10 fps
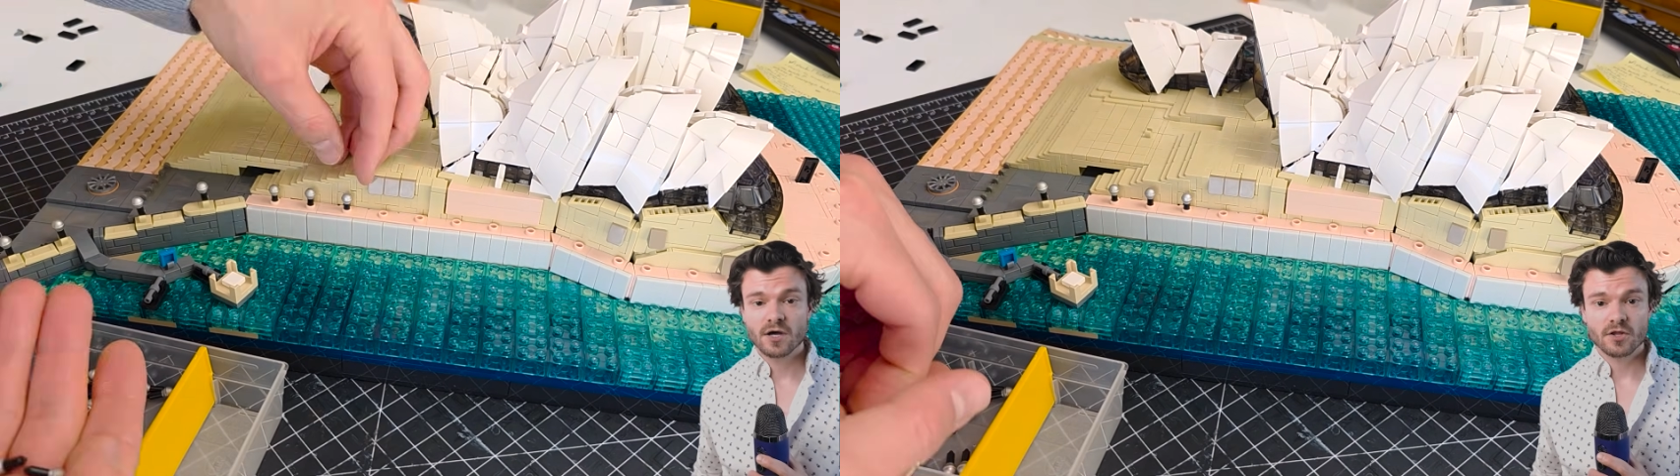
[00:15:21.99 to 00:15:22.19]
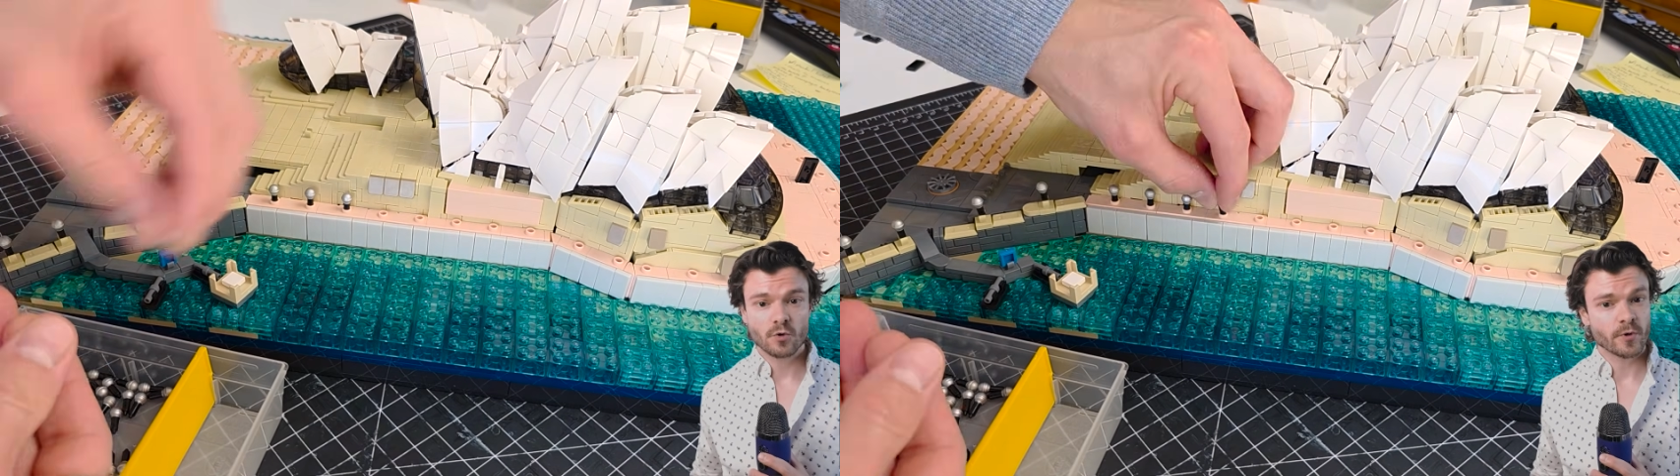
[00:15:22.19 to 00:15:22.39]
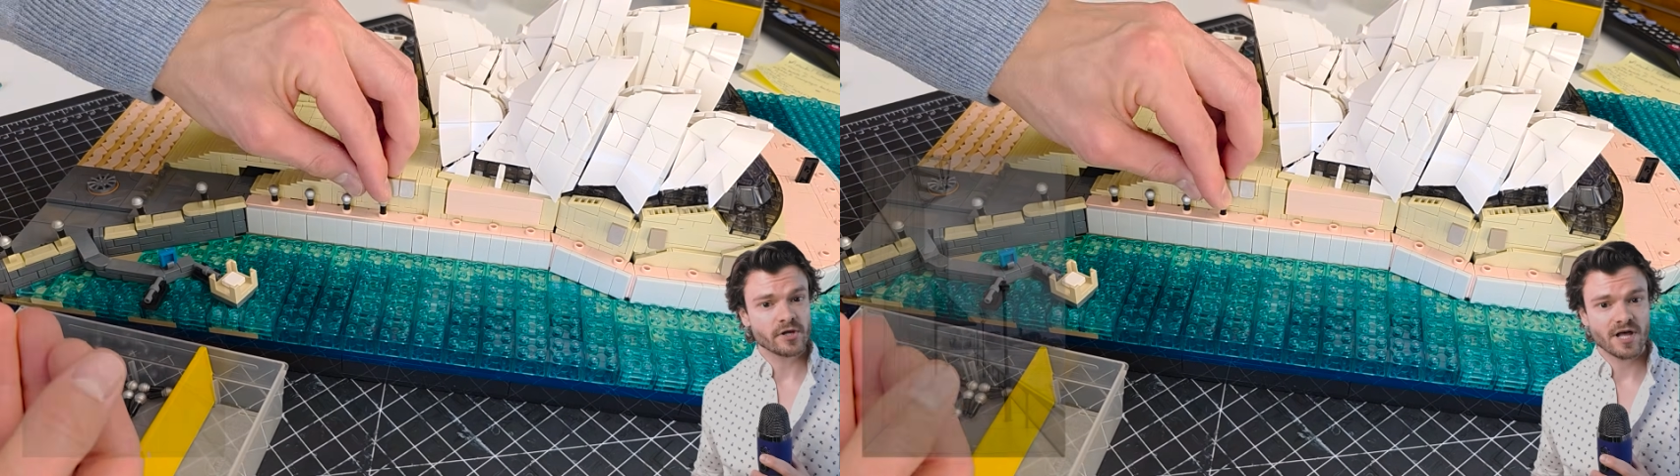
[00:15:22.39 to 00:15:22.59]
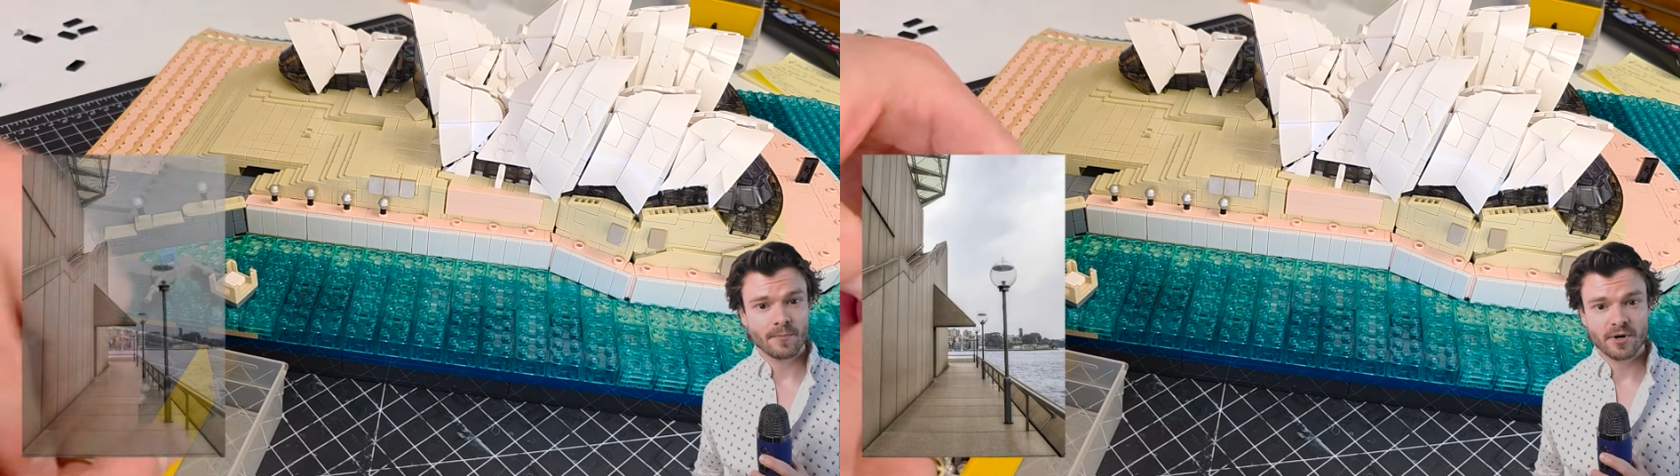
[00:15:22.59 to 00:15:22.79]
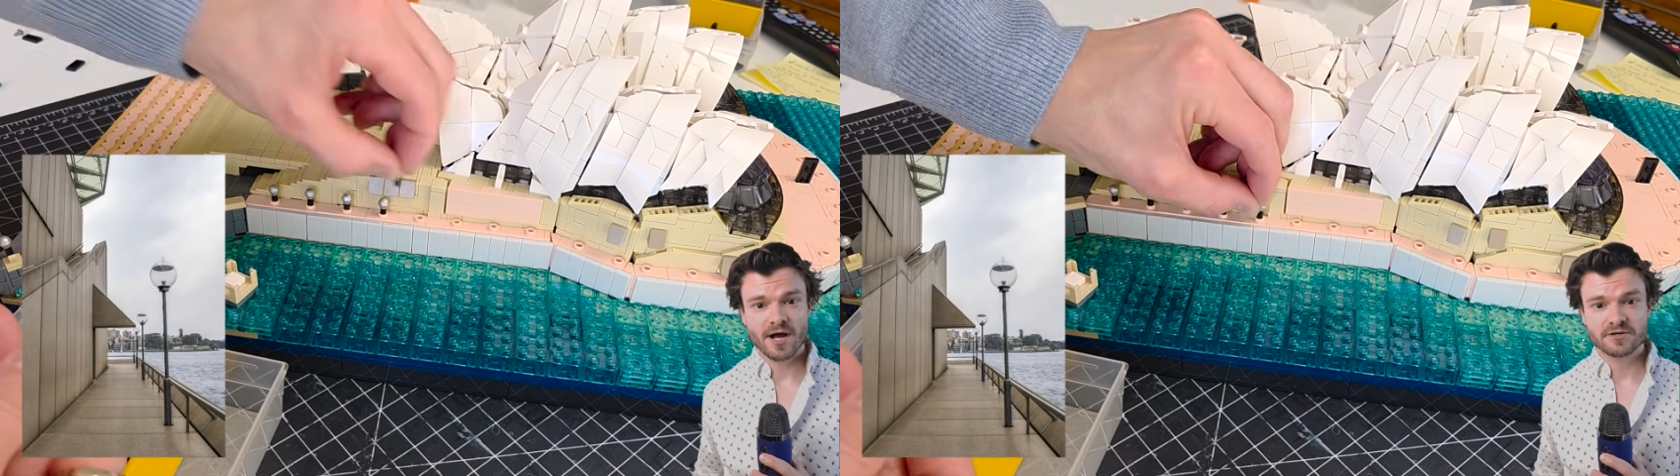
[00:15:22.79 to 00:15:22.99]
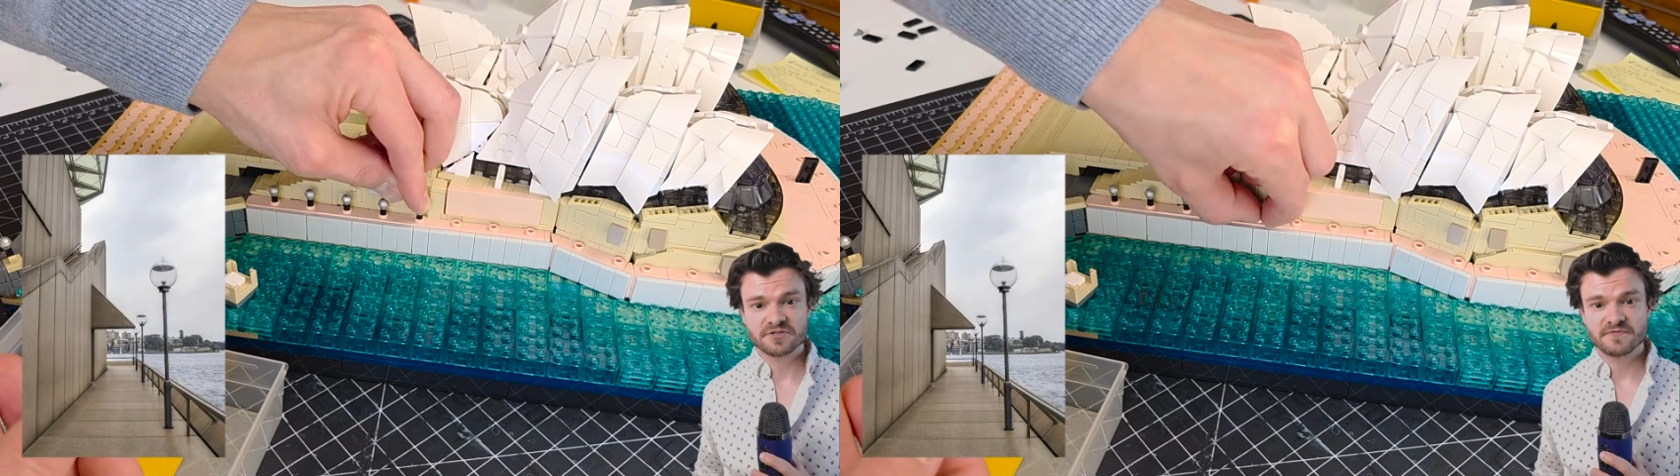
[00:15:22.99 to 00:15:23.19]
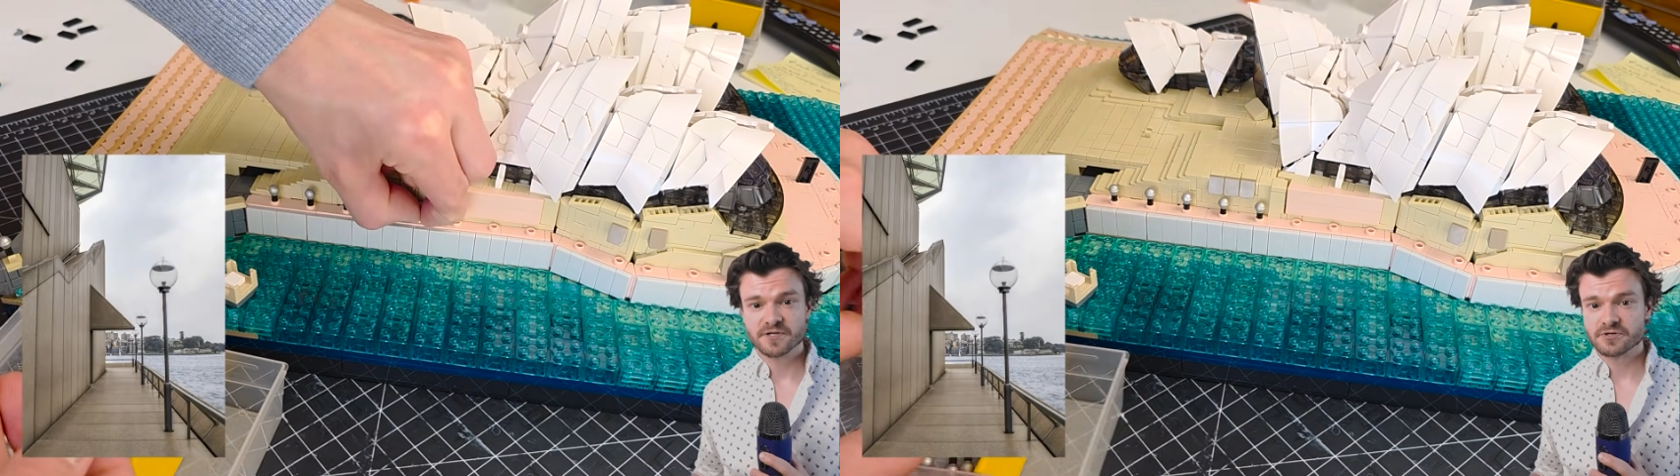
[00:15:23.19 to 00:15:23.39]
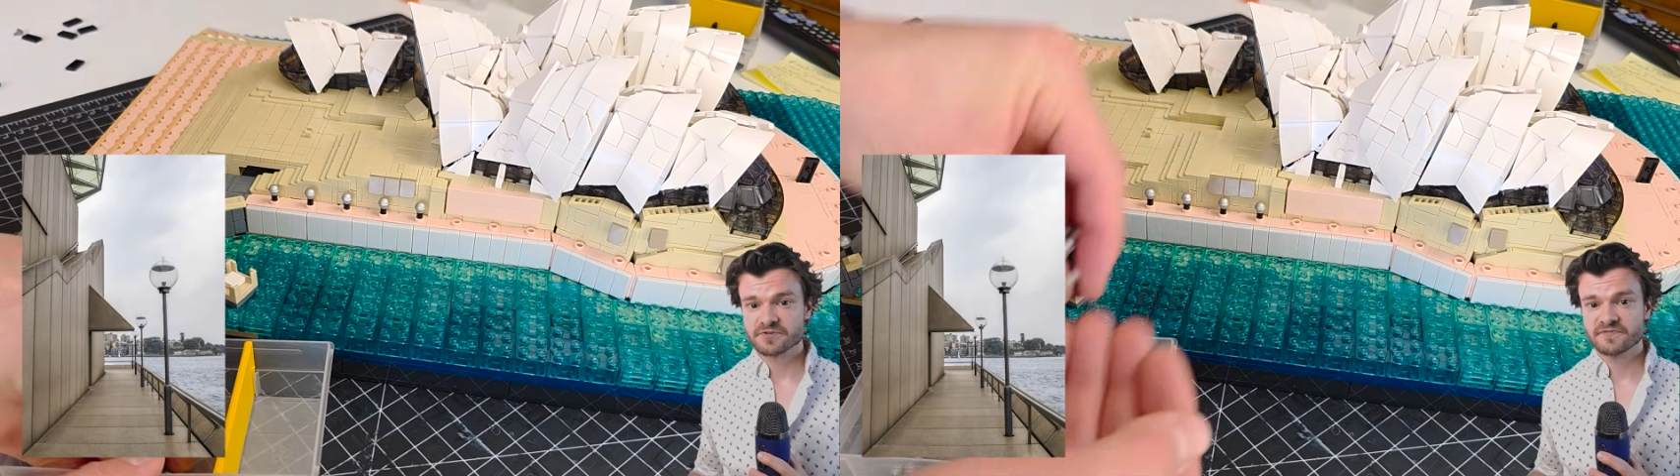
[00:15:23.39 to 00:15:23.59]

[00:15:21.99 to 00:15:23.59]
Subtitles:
The real Opera House features